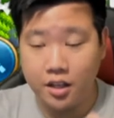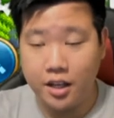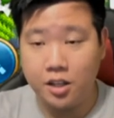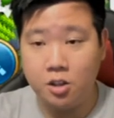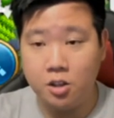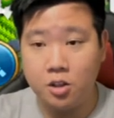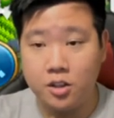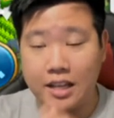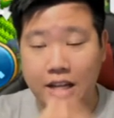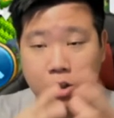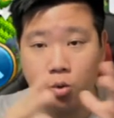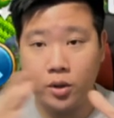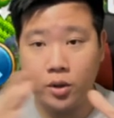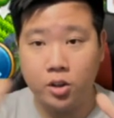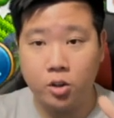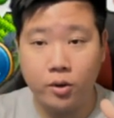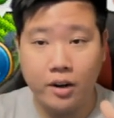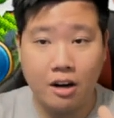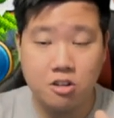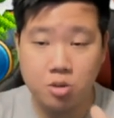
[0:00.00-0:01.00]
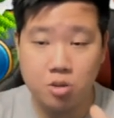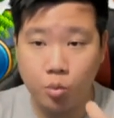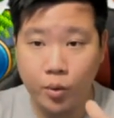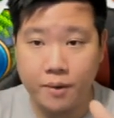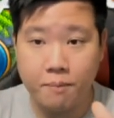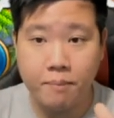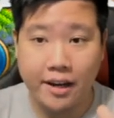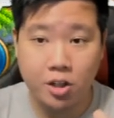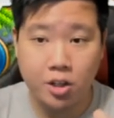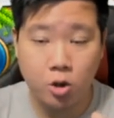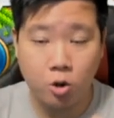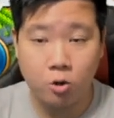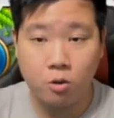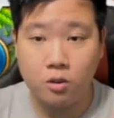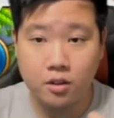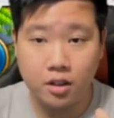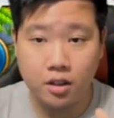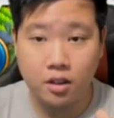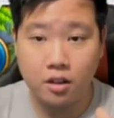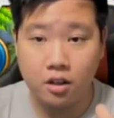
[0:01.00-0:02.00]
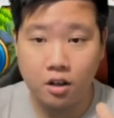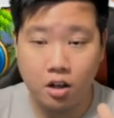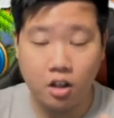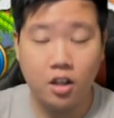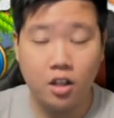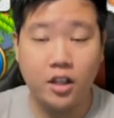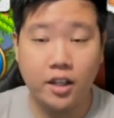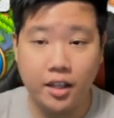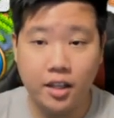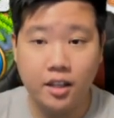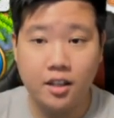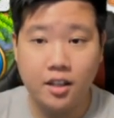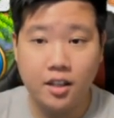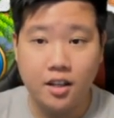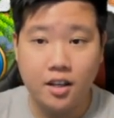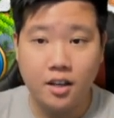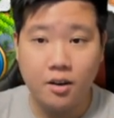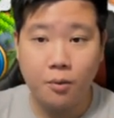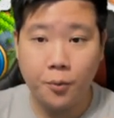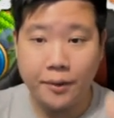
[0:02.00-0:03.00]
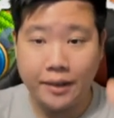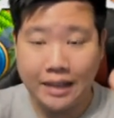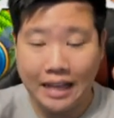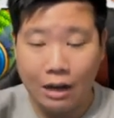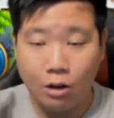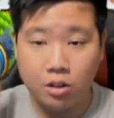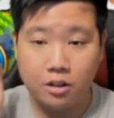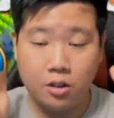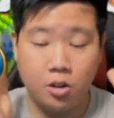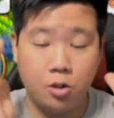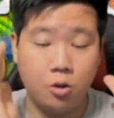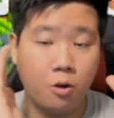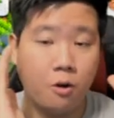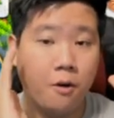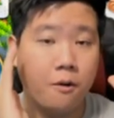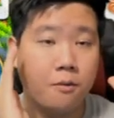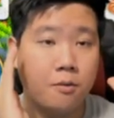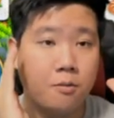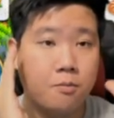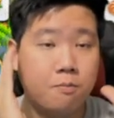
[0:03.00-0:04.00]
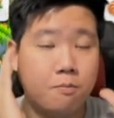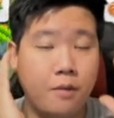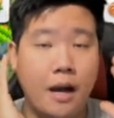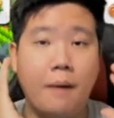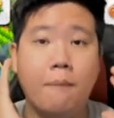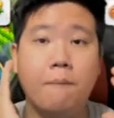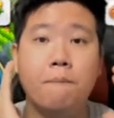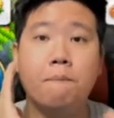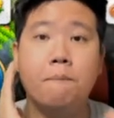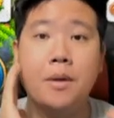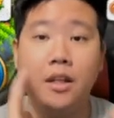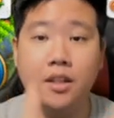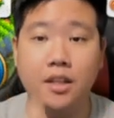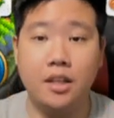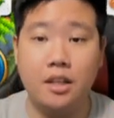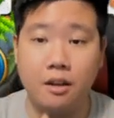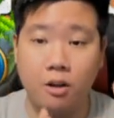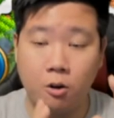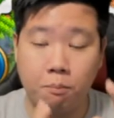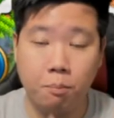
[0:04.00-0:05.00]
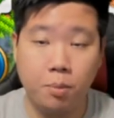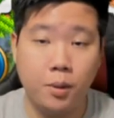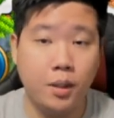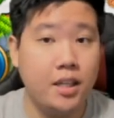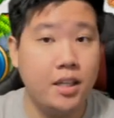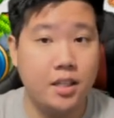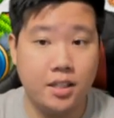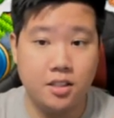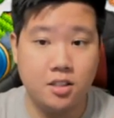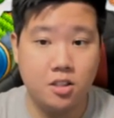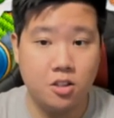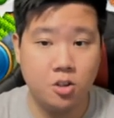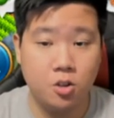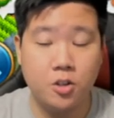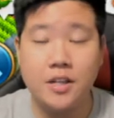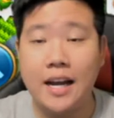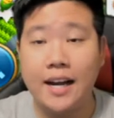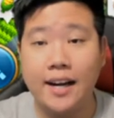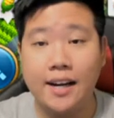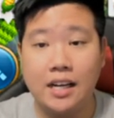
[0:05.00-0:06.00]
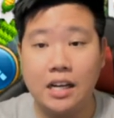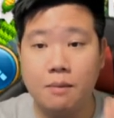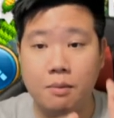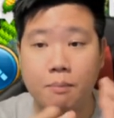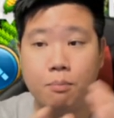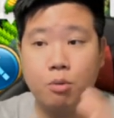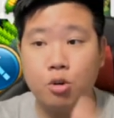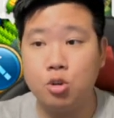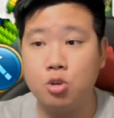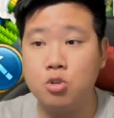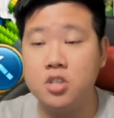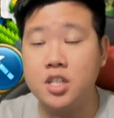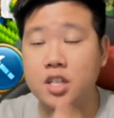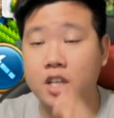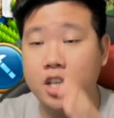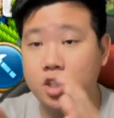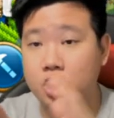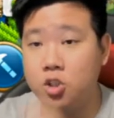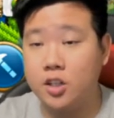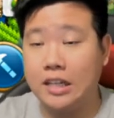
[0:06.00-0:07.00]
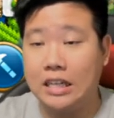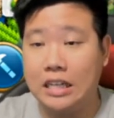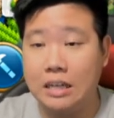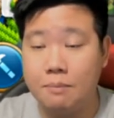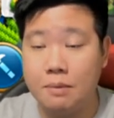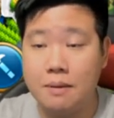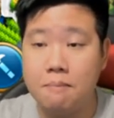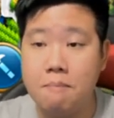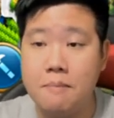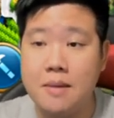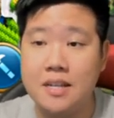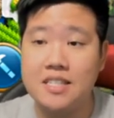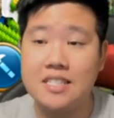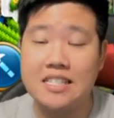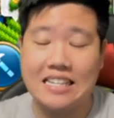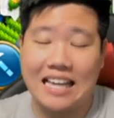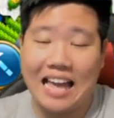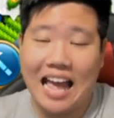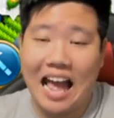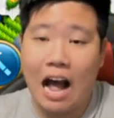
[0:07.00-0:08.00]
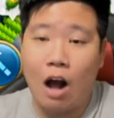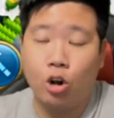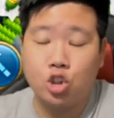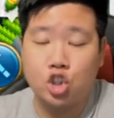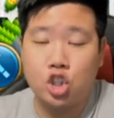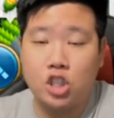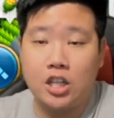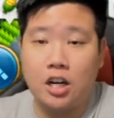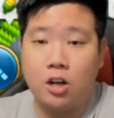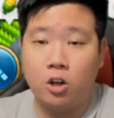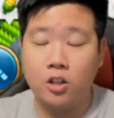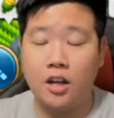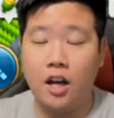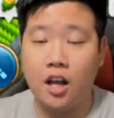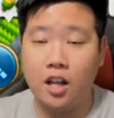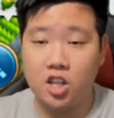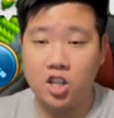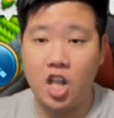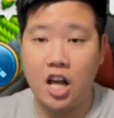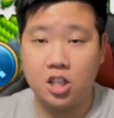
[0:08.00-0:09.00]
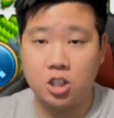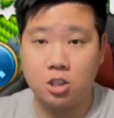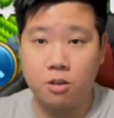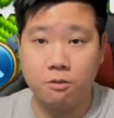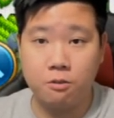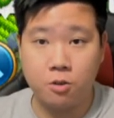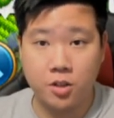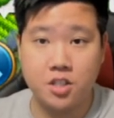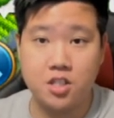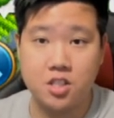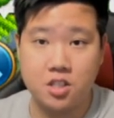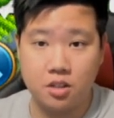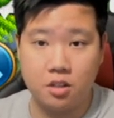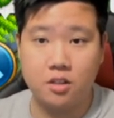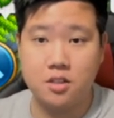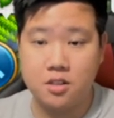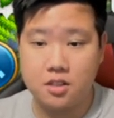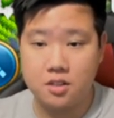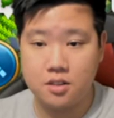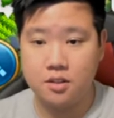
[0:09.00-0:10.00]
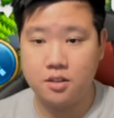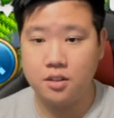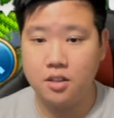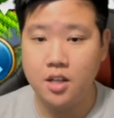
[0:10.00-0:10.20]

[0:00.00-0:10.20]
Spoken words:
And that 23 hours went by early without your building completed, you're not going to be producing and you're going to be missing out on a lot of crystals.